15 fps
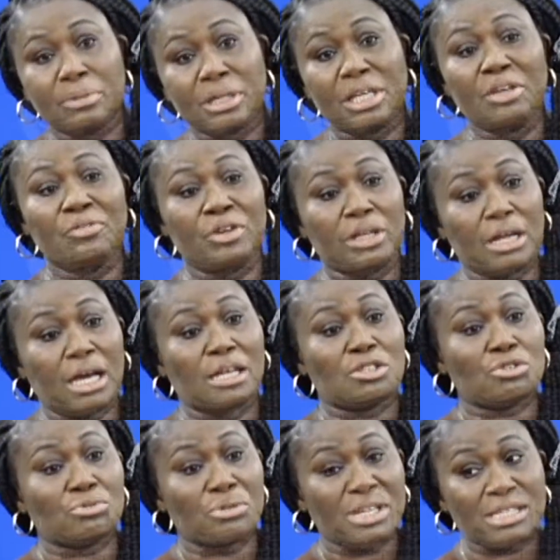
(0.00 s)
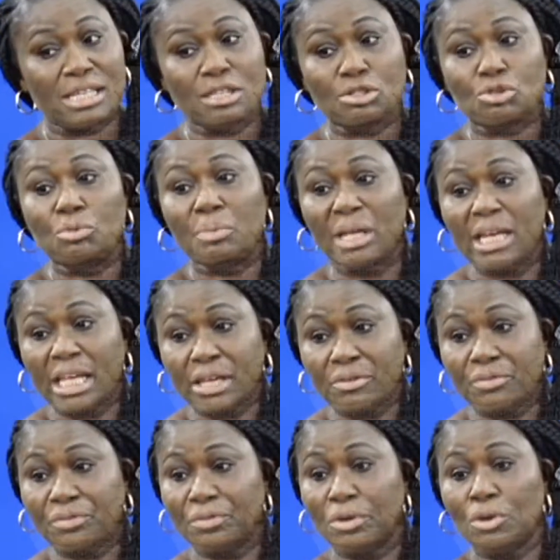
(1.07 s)
given us reasons to
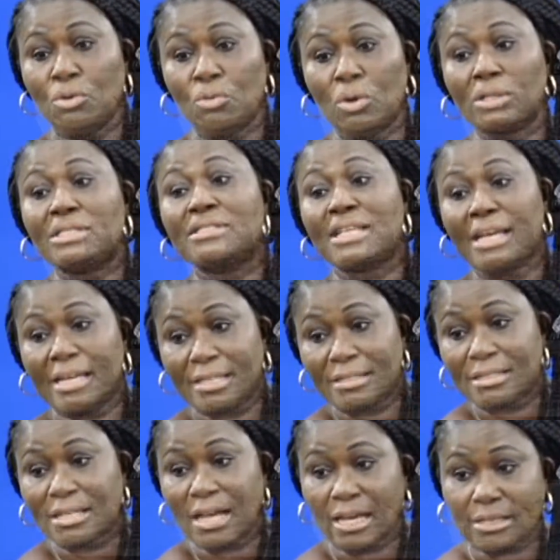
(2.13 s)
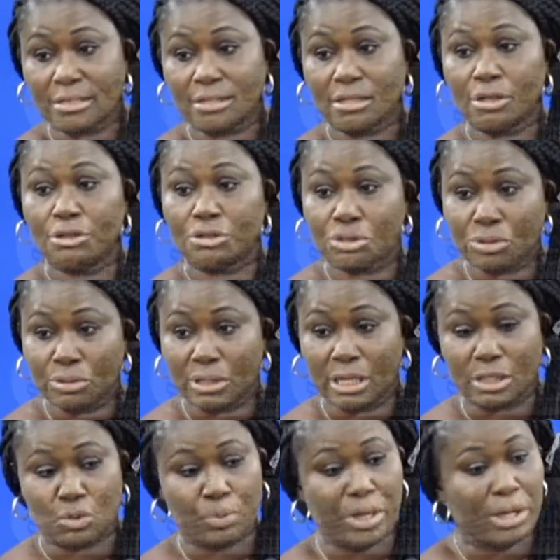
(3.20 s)
believe what science has told
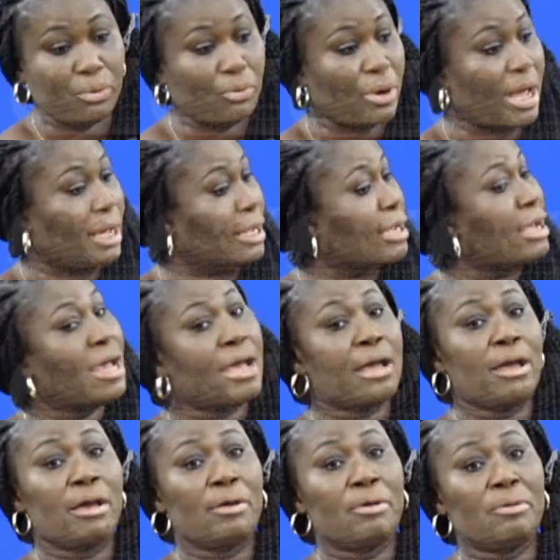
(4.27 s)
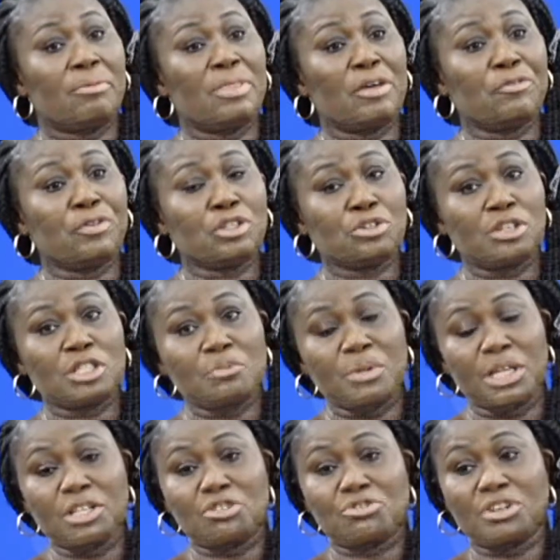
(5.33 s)
us. We work, the Fisheries
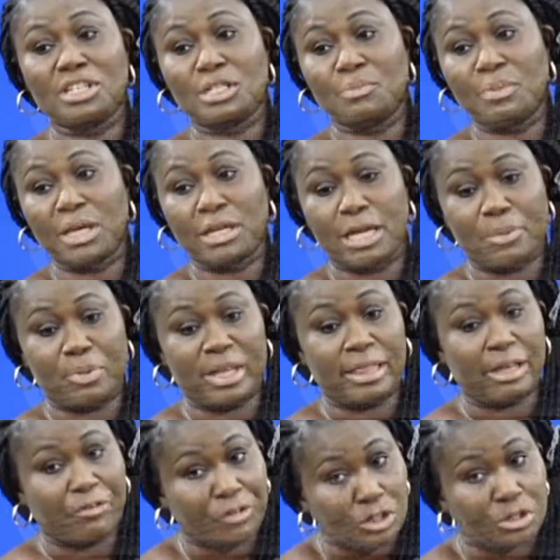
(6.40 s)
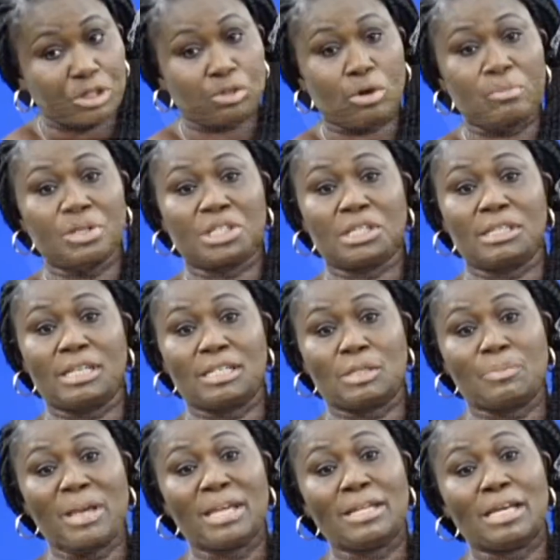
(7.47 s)
Ministry is made up, and the Fisheries Commission is
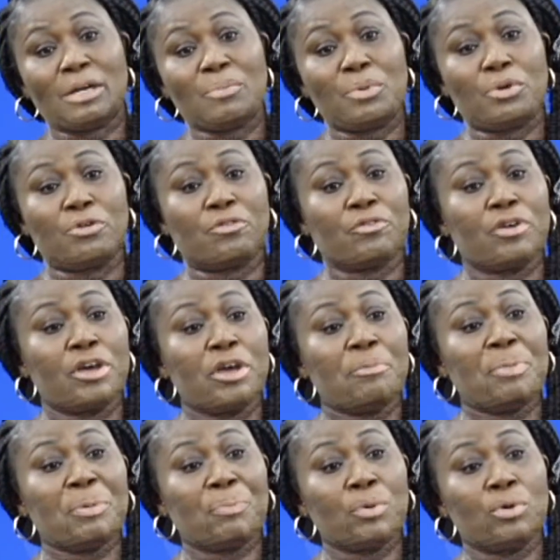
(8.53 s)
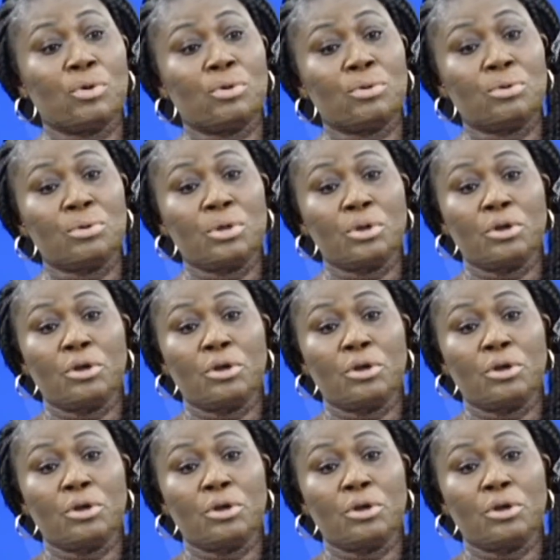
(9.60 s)
made up of people,